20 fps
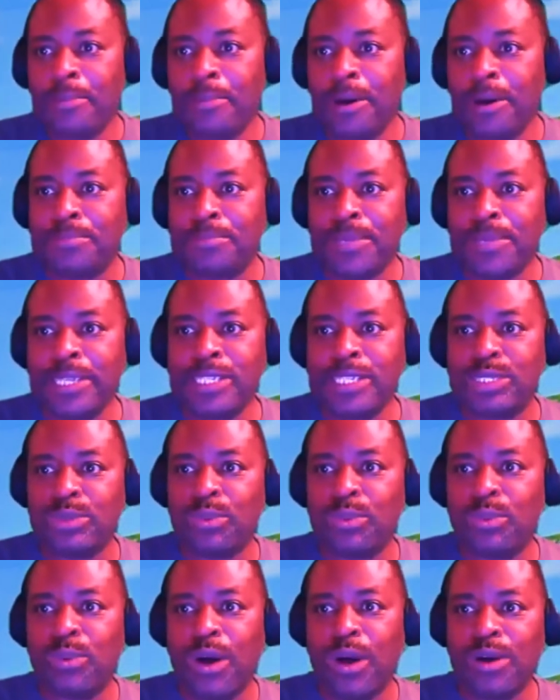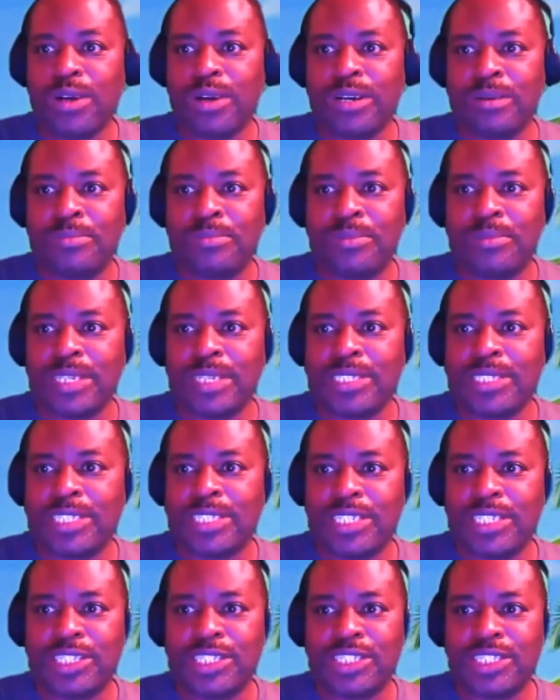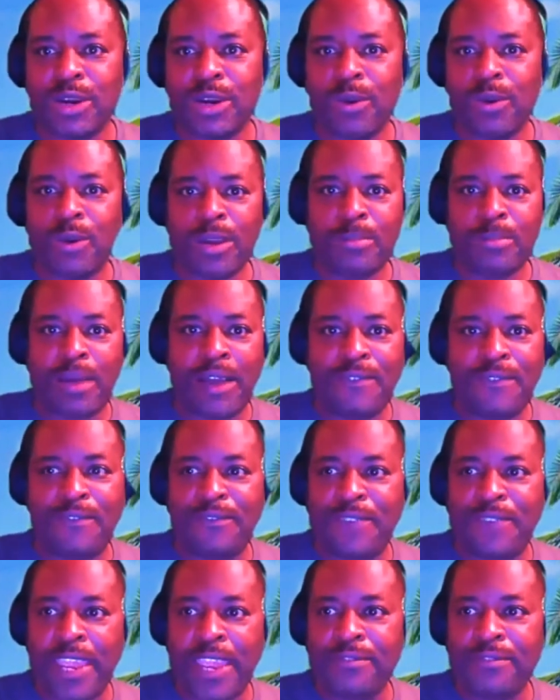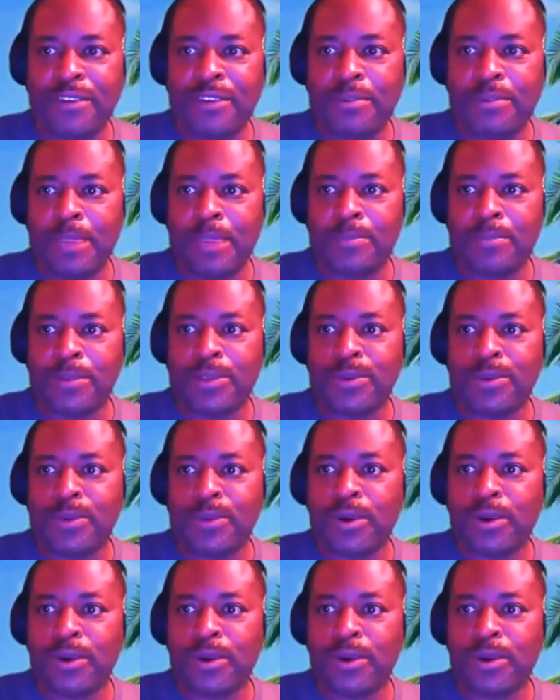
But please welcome to the show one of my favorite people in the